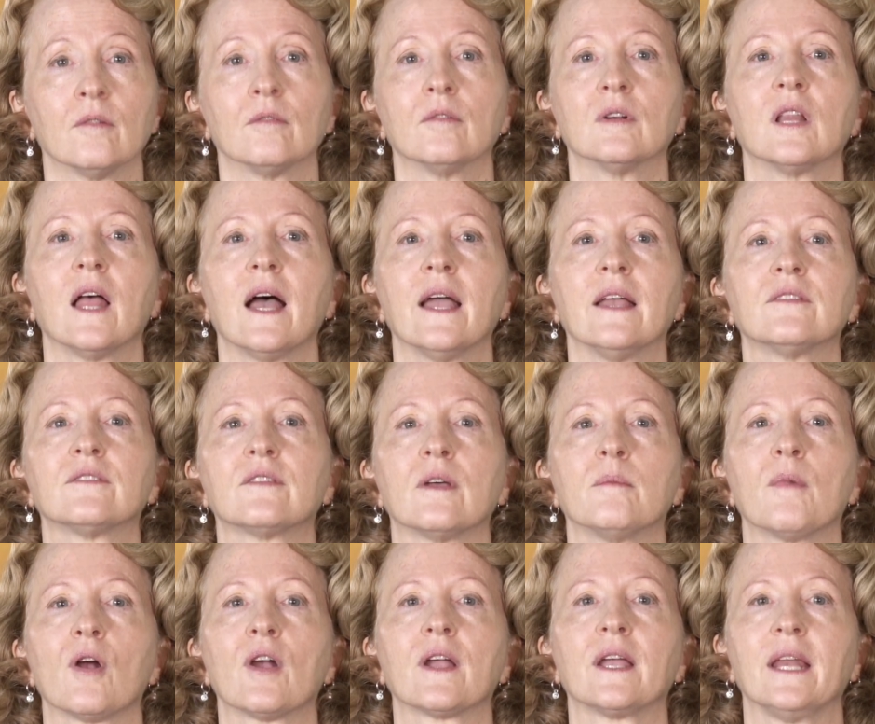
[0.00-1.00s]
reliance on
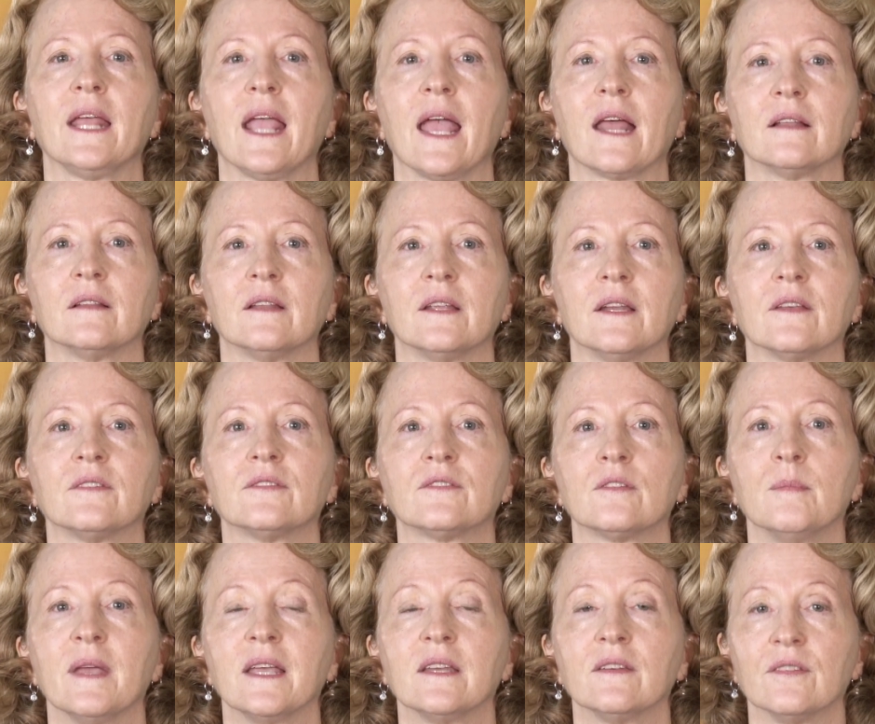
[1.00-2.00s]
marketing analytics to make